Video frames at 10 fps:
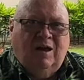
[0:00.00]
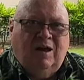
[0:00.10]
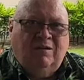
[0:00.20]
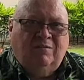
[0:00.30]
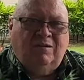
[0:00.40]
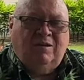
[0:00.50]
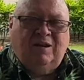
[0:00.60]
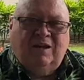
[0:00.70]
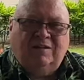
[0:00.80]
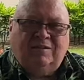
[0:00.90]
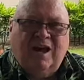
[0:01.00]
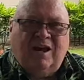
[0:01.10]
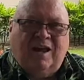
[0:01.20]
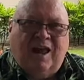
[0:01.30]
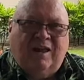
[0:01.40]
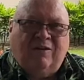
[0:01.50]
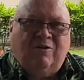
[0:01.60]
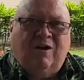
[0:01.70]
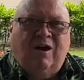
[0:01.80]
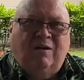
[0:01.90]
And it's not gang
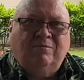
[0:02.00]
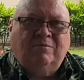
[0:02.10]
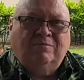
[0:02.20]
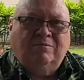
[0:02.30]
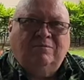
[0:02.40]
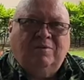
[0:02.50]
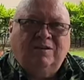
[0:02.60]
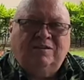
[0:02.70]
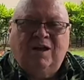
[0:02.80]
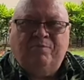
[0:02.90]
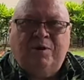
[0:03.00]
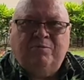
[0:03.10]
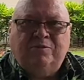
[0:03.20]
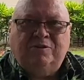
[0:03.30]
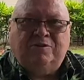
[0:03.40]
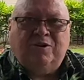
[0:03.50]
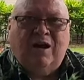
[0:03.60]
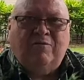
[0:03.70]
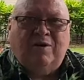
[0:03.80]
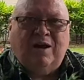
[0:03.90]
crime. It's not people just
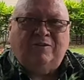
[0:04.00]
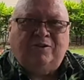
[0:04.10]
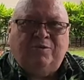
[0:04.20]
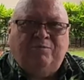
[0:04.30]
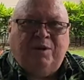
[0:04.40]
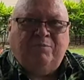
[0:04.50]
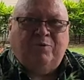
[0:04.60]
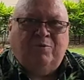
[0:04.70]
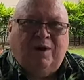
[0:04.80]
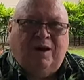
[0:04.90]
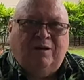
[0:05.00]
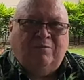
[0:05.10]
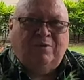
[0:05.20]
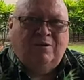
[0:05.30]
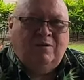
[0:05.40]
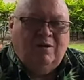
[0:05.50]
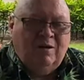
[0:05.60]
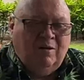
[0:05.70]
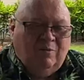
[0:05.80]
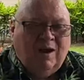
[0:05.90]
driving around shooting people at random.
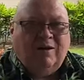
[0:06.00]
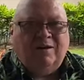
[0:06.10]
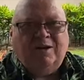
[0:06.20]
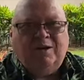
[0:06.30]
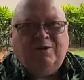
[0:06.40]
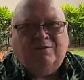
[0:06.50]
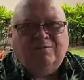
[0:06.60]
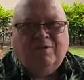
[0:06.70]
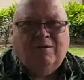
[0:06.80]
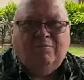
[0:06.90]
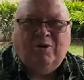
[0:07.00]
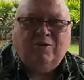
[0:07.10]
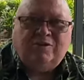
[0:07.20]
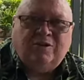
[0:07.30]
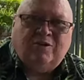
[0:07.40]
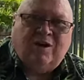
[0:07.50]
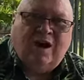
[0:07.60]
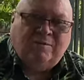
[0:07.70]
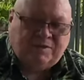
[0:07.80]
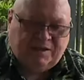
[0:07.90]
Around here, most of the
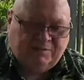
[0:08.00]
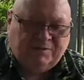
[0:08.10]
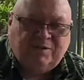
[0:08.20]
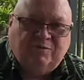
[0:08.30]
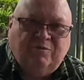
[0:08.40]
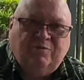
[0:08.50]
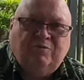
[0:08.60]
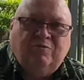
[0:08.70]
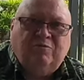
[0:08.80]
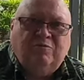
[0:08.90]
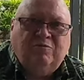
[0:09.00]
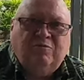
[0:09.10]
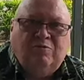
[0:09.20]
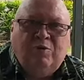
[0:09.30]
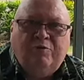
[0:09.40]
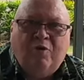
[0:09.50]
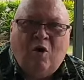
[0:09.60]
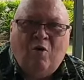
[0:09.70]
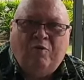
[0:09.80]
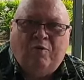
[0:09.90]
crime seems to
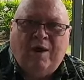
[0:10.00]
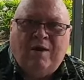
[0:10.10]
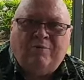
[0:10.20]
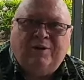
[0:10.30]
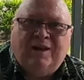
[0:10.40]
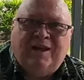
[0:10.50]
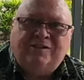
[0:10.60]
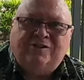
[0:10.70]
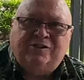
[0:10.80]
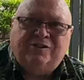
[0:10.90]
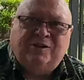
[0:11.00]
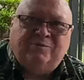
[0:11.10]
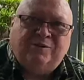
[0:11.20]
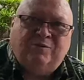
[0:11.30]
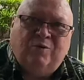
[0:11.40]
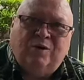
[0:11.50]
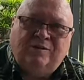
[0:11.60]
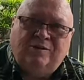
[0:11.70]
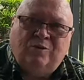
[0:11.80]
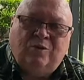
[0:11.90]
revolve around relationships of one
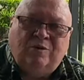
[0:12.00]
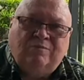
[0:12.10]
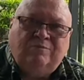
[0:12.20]
sort.